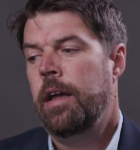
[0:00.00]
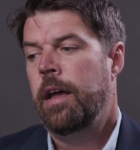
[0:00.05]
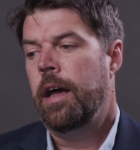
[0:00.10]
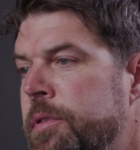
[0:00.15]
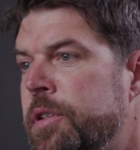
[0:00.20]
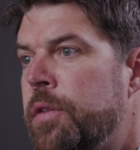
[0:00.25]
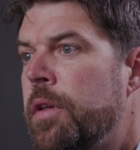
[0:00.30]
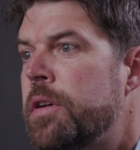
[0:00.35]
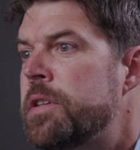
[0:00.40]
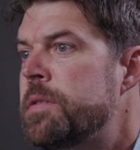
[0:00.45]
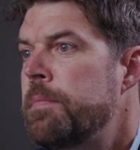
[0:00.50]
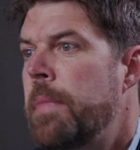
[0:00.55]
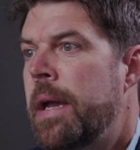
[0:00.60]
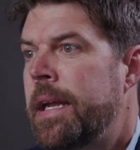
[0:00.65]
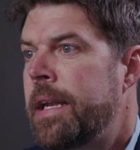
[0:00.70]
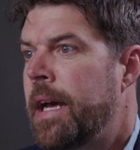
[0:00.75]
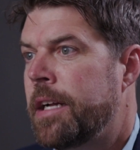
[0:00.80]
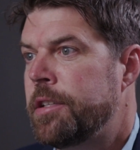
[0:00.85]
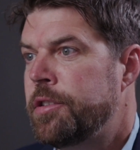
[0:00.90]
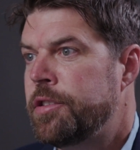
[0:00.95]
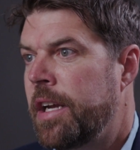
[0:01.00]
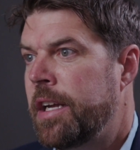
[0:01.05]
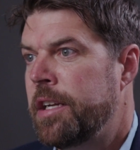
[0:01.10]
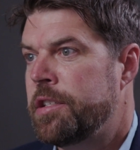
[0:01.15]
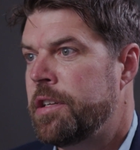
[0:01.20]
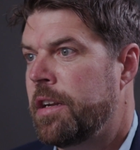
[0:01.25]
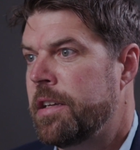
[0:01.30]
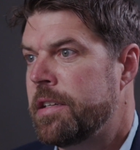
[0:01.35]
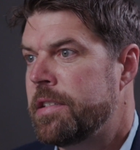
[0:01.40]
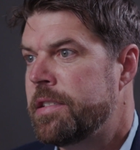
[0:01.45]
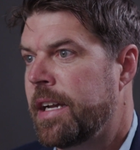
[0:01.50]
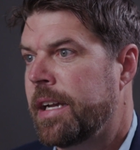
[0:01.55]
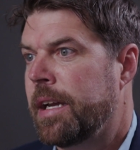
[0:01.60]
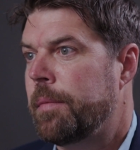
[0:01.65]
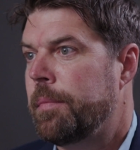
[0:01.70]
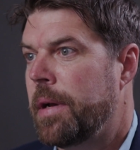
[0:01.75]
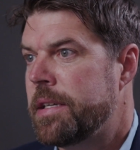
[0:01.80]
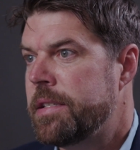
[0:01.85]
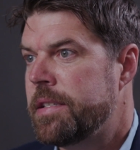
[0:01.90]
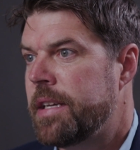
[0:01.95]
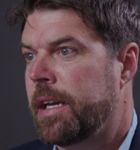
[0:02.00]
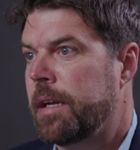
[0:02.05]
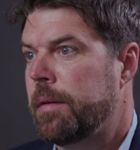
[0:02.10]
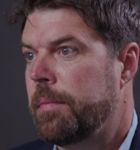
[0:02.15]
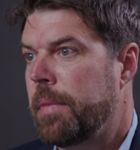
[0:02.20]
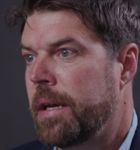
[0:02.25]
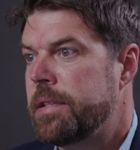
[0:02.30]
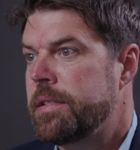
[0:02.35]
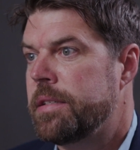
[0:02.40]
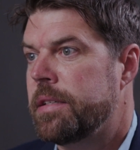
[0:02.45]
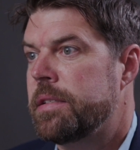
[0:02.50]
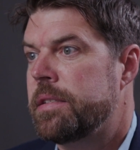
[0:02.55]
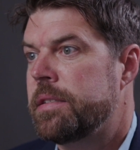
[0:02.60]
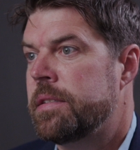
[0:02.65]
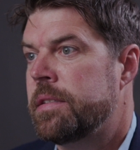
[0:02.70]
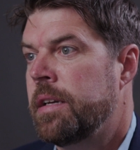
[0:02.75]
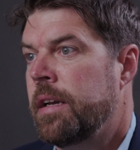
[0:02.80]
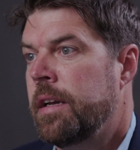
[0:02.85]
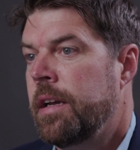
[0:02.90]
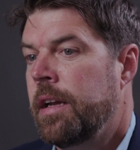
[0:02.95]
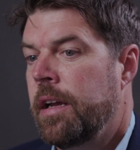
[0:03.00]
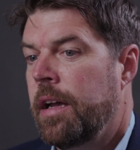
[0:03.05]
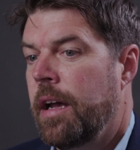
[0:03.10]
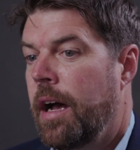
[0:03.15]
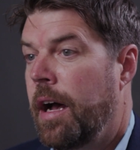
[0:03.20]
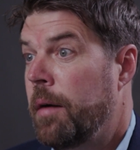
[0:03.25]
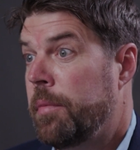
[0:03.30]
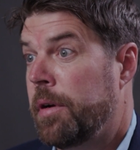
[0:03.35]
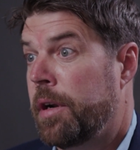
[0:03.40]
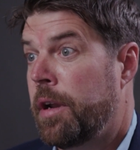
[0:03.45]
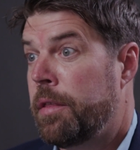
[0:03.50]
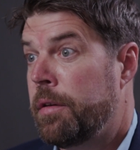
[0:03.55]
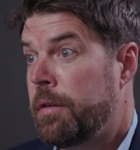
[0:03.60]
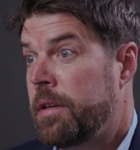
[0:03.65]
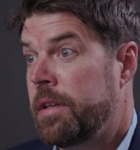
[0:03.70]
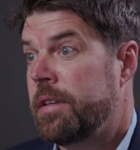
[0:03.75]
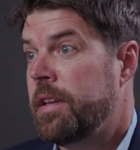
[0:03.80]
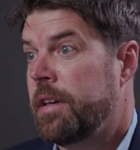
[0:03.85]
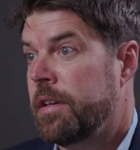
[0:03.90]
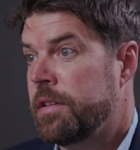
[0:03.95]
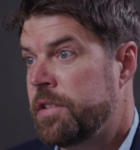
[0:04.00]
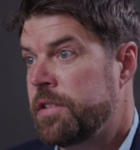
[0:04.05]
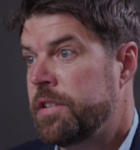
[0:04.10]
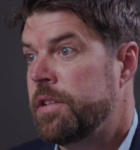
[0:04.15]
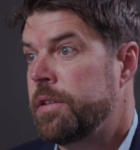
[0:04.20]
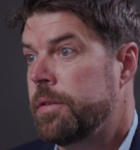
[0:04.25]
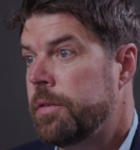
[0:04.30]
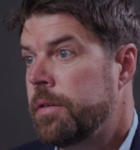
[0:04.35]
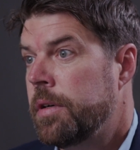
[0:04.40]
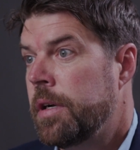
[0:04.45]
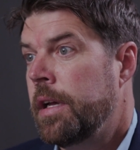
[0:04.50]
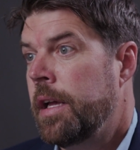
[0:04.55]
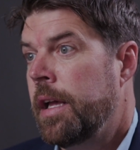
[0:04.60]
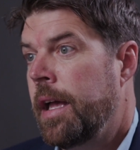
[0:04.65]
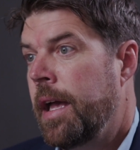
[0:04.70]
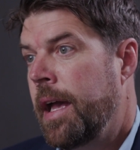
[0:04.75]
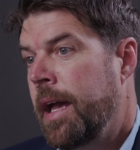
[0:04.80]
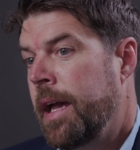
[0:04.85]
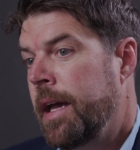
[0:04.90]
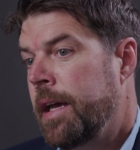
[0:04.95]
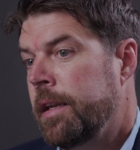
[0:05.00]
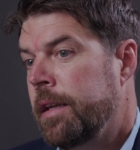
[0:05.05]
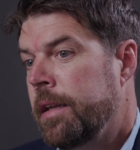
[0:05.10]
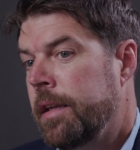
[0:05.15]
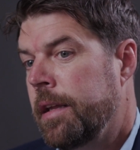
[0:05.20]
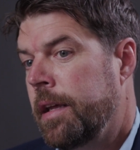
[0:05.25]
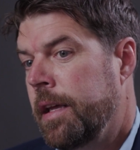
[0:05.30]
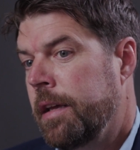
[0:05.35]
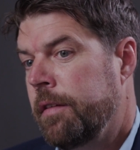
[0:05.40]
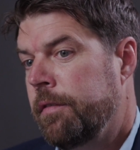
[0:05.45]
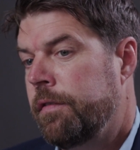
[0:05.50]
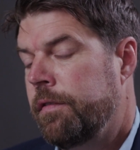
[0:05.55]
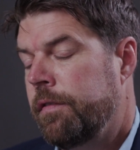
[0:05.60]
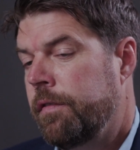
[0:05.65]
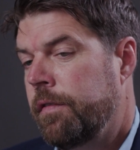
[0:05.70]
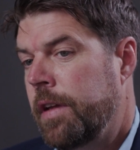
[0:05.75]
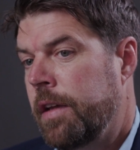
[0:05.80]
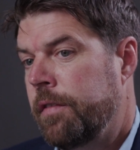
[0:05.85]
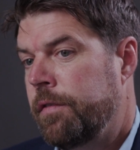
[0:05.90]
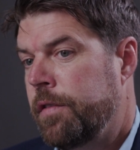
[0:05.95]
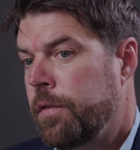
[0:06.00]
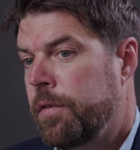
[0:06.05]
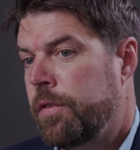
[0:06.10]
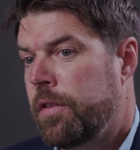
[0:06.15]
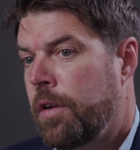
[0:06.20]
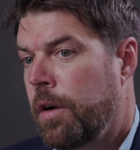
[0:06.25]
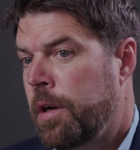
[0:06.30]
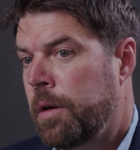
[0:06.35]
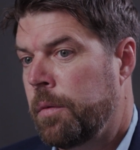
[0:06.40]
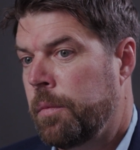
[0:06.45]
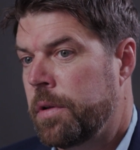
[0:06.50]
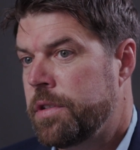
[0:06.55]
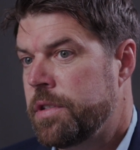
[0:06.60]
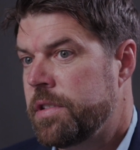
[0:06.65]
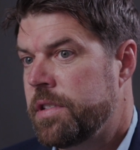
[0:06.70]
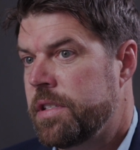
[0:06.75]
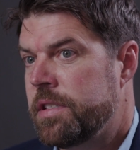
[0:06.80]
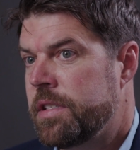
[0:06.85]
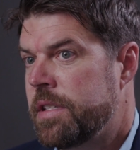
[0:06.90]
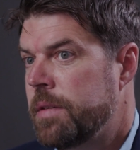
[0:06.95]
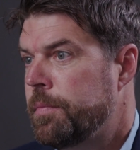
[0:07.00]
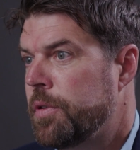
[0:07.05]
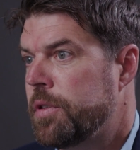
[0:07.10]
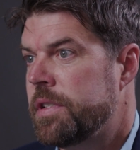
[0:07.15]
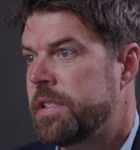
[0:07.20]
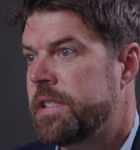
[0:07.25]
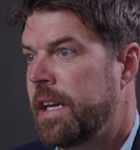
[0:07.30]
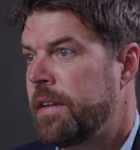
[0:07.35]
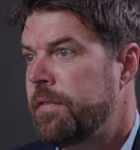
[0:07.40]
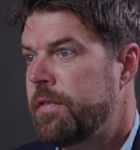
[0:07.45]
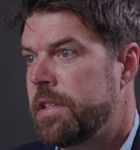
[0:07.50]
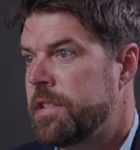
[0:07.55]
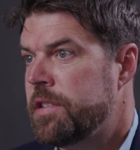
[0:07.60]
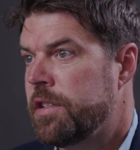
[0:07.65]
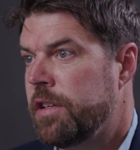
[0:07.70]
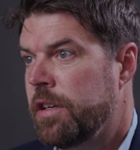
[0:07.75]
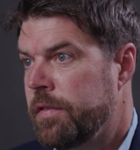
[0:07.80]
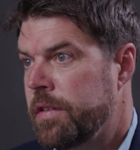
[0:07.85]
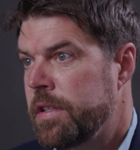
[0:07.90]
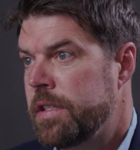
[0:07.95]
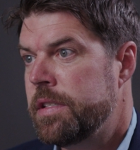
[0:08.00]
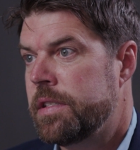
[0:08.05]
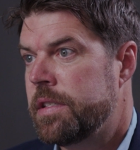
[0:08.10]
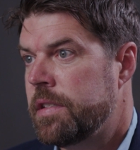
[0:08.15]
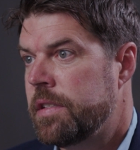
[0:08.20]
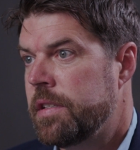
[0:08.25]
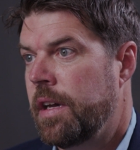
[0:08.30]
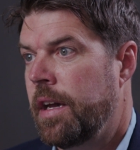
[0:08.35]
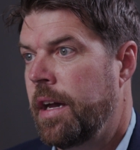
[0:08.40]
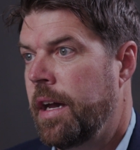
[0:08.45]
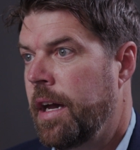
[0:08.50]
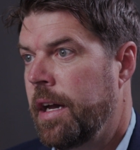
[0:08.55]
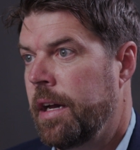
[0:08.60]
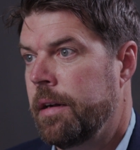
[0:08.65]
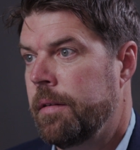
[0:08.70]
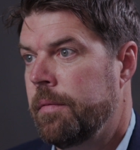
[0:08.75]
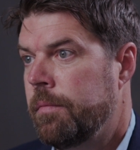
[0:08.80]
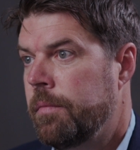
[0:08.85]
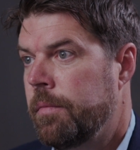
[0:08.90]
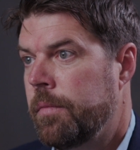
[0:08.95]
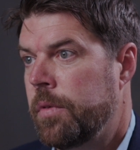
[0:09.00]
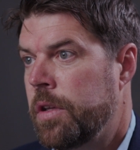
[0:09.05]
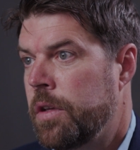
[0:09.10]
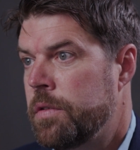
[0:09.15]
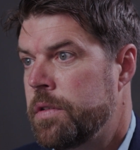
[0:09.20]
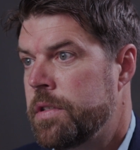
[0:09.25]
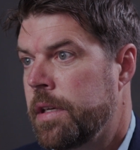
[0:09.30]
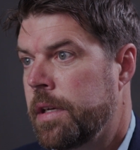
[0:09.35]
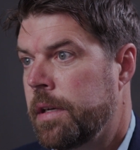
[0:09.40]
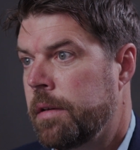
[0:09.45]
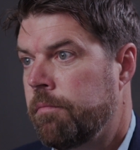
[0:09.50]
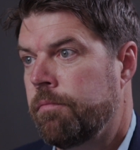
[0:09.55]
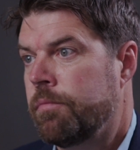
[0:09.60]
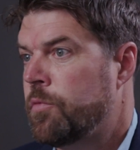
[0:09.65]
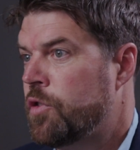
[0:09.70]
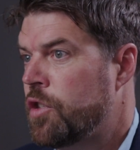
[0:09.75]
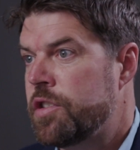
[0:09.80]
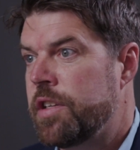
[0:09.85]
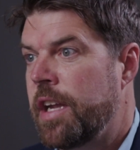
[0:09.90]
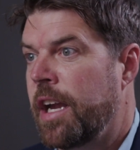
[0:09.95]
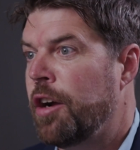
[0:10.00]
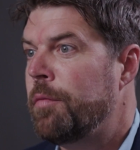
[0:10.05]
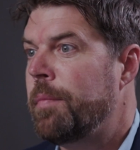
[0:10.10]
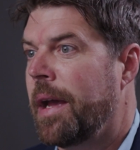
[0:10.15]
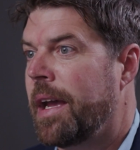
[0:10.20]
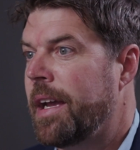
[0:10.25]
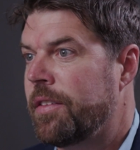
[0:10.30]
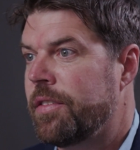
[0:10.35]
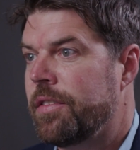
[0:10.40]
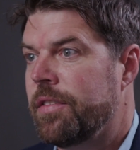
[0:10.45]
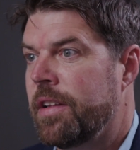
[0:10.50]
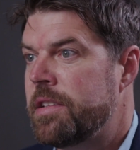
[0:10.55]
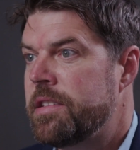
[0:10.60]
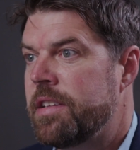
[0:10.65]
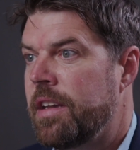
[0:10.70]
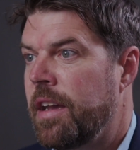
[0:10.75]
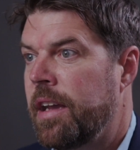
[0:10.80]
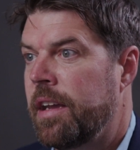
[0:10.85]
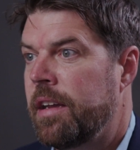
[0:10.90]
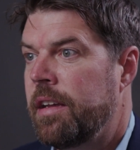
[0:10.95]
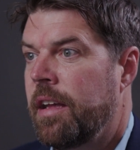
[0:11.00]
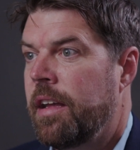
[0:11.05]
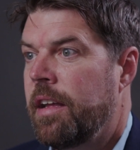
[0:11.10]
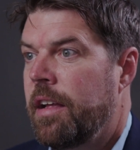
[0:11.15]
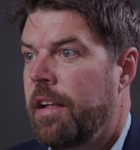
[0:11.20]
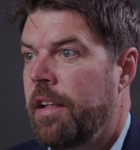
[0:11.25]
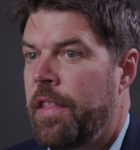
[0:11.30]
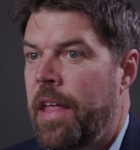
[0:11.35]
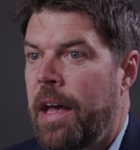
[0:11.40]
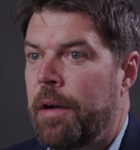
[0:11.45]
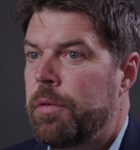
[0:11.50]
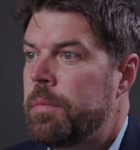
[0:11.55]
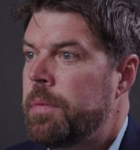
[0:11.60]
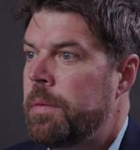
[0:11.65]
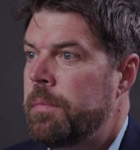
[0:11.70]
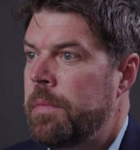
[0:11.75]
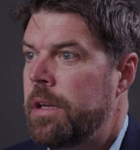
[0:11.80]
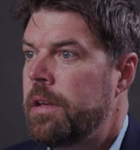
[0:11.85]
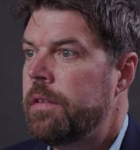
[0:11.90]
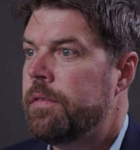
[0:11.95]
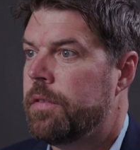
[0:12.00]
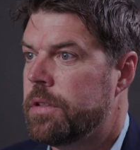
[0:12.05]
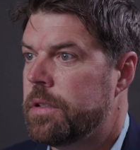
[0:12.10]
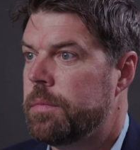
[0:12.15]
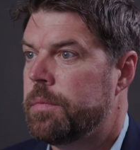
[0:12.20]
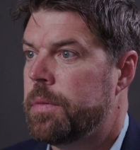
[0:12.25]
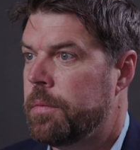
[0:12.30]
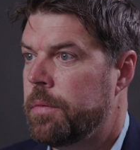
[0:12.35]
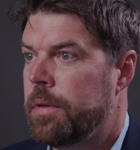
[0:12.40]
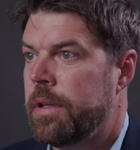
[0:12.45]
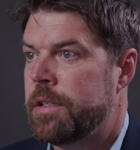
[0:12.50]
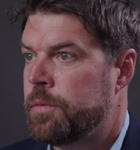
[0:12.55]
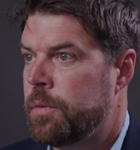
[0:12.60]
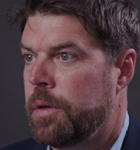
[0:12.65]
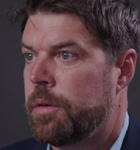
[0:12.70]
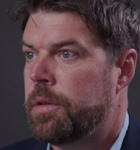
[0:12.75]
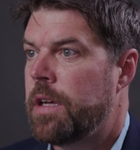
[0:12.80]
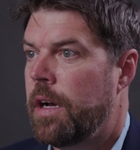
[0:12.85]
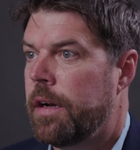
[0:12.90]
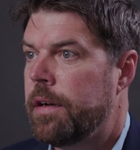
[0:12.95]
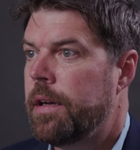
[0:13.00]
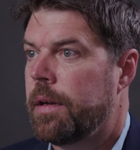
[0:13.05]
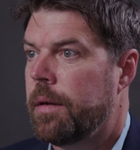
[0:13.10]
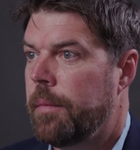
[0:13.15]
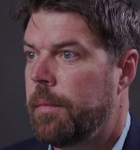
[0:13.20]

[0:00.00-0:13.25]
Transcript: So those may not change on a second-by-second basis, but other details do. And if you started with just a simple safety service using just airbags, let's say, that would be meaningful to people, as we were talking